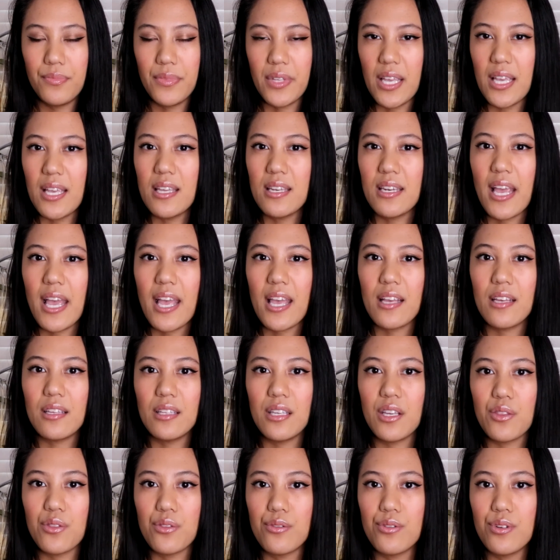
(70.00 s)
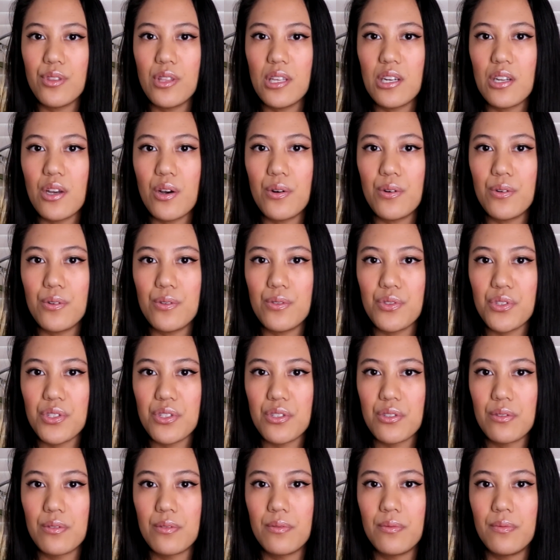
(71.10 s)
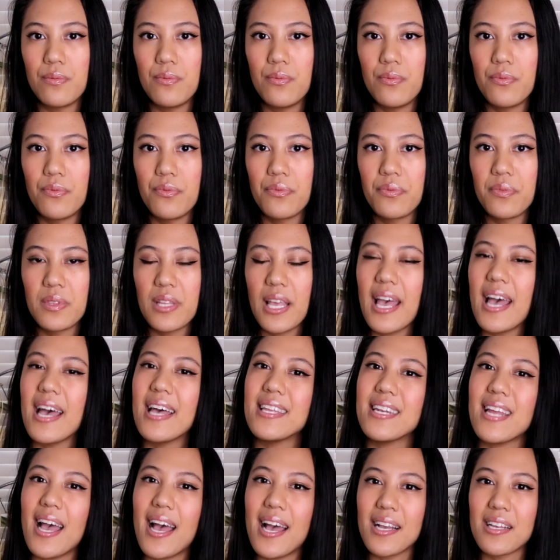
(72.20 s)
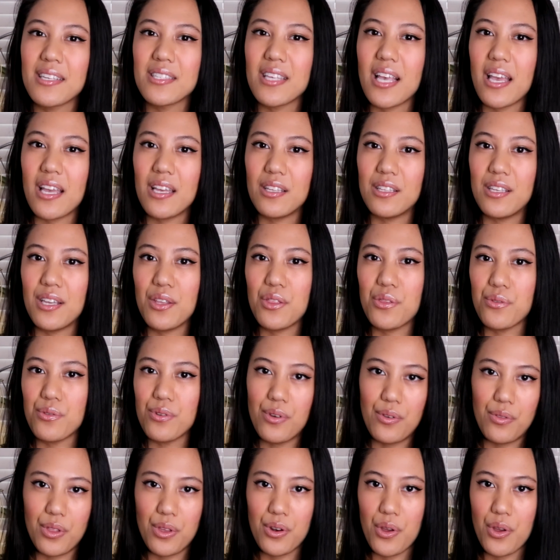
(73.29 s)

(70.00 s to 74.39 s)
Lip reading: Inhaling through the nose and exhaling through the